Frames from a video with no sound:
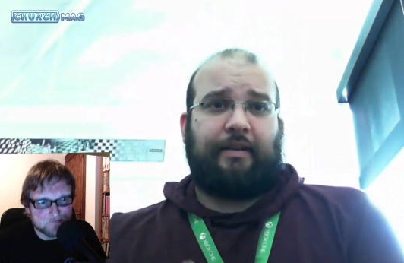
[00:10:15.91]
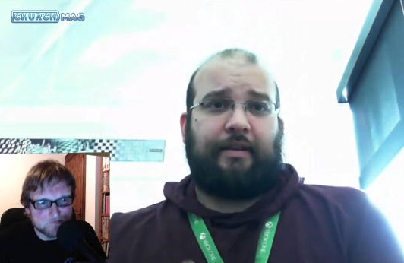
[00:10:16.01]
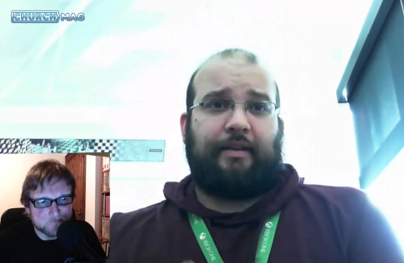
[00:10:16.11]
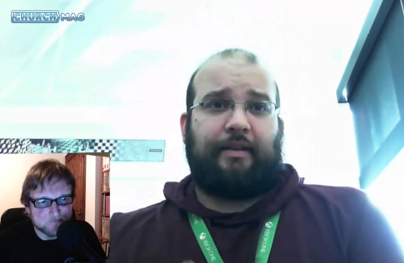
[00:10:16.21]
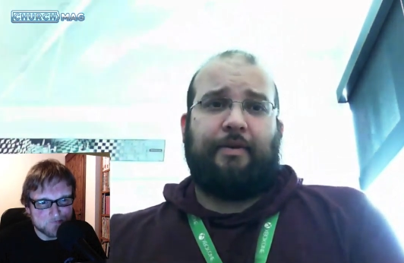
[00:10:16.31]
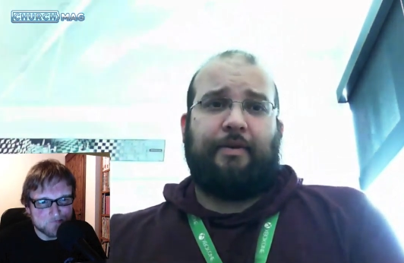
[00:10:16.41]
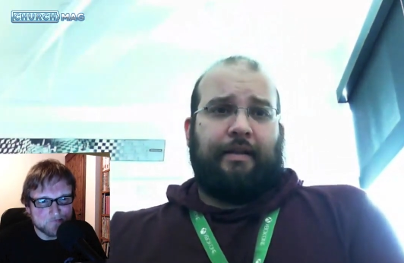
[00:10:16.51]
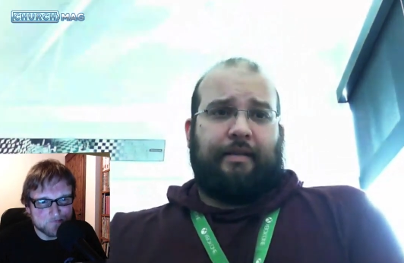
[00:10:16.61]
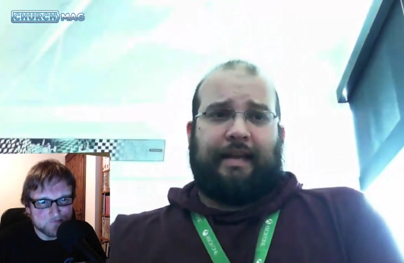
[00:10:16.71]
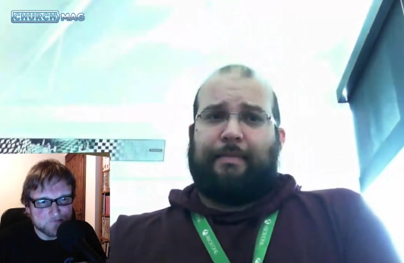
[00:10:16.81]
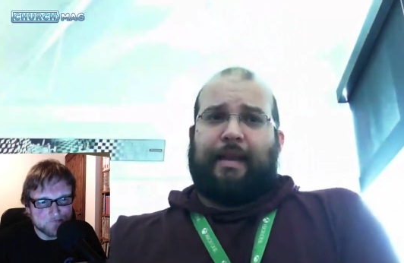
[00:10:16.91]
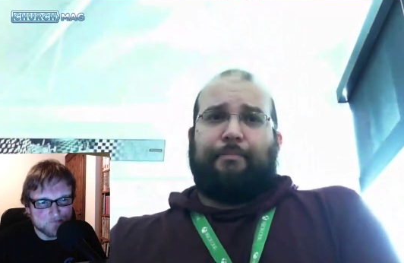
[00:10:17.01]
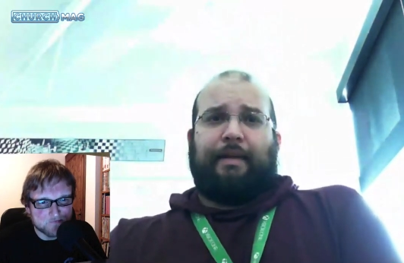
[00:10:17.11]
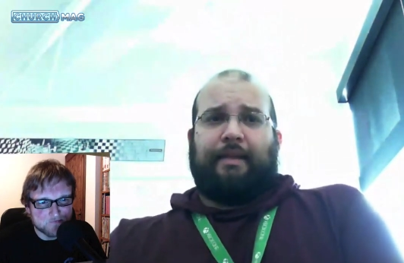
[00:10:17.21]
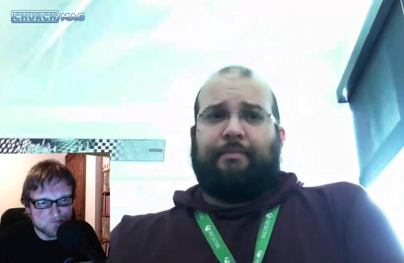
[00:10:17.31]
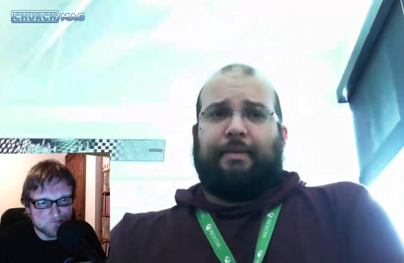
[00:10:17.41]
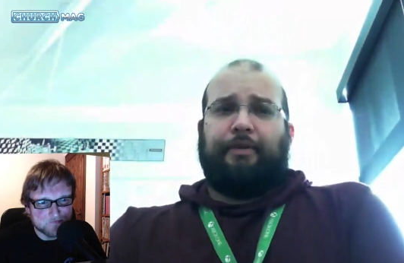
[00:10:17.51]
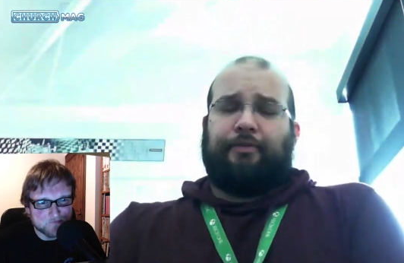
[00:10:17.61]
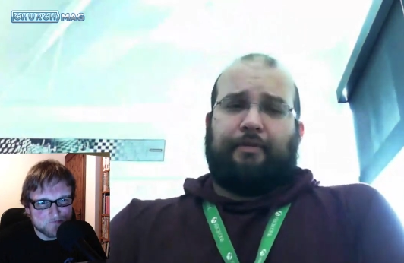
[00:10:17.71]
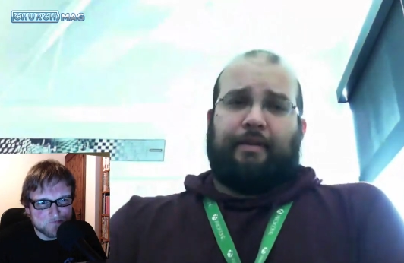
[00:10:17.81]
Speaker 1: So, the game that I played the
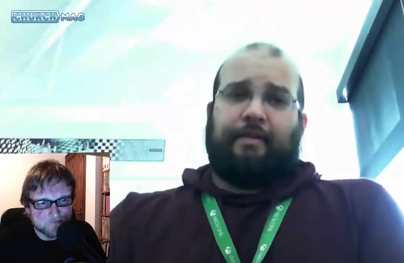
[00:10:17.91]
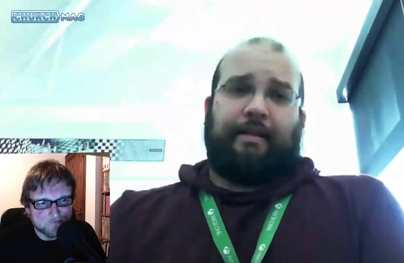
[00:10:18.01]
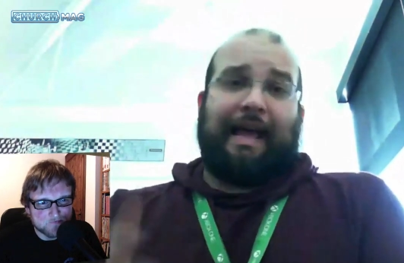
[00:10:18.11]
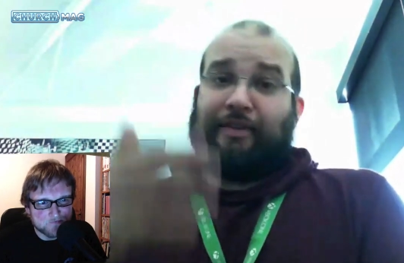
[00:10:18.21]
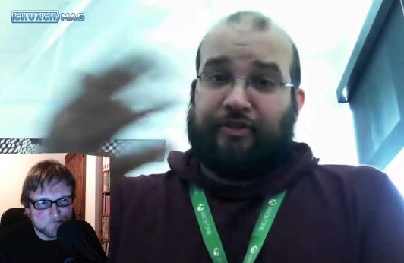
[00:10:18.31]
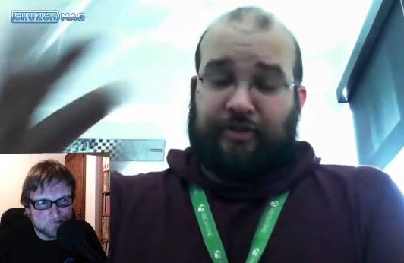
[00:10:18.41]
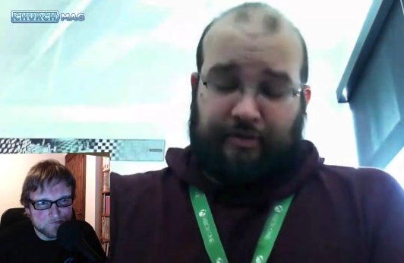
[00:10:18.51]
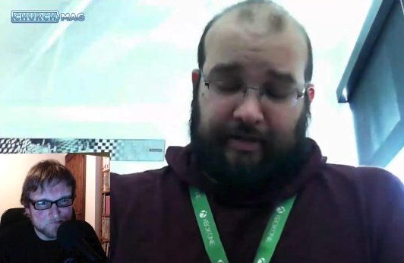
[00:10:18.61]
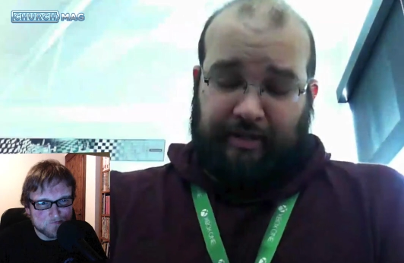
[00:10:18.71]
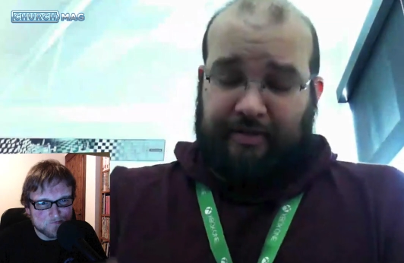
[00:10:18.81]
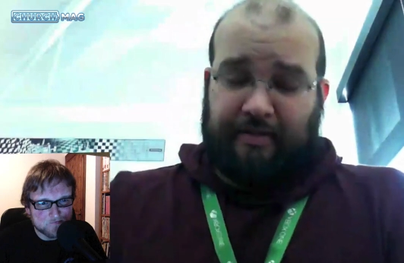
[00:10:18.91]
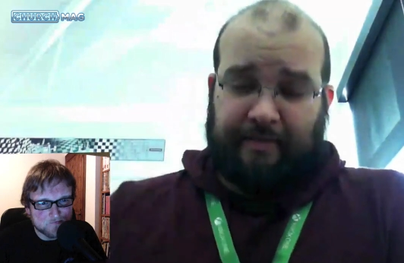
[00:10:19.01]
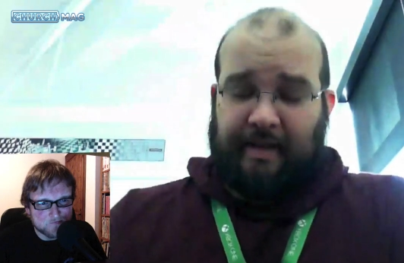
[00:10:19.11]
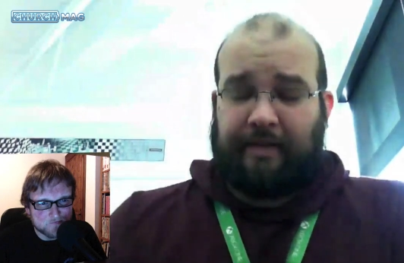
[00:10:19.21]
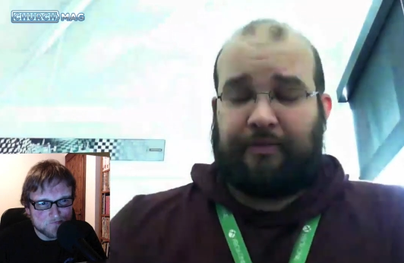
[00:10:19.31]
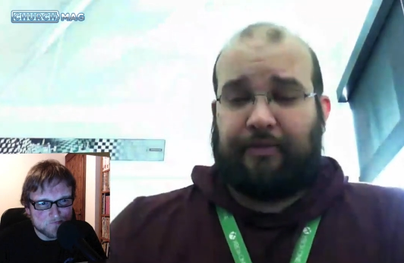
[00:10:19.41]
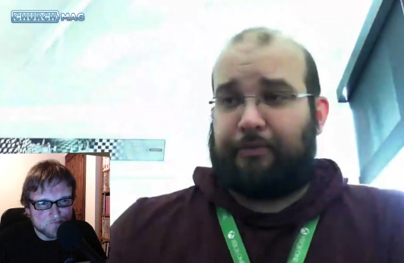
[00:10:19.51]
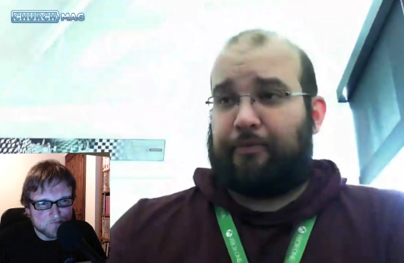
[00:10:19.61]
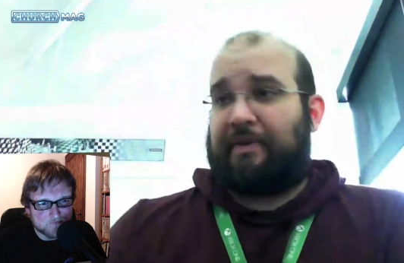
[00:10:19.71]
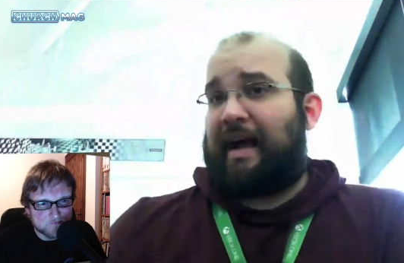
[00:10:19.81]
most in the last generation of
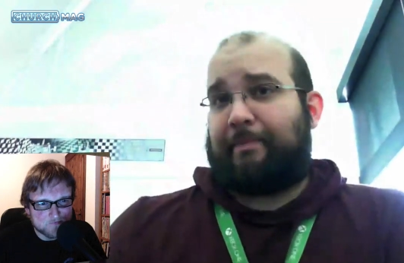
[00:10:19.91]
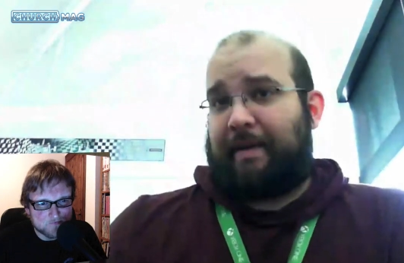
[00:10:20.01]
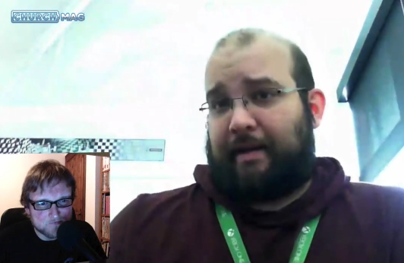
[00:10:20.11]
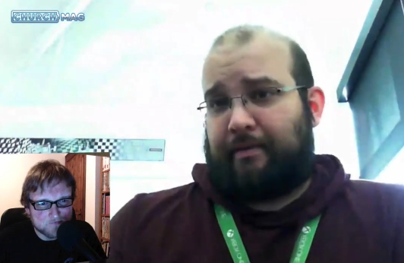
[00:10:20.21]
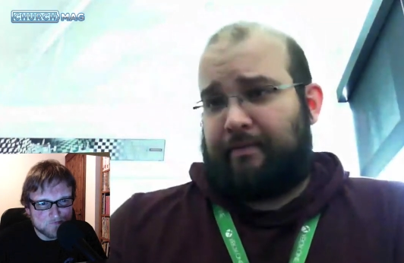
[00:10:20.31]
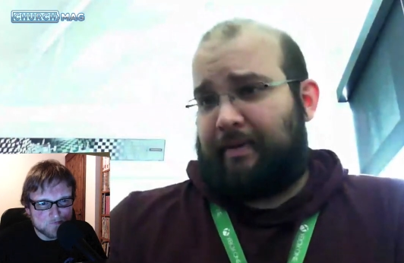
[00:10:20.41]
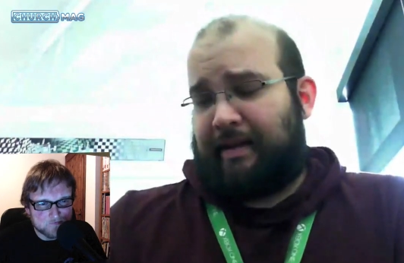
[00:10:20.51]
consoles was Rock Band.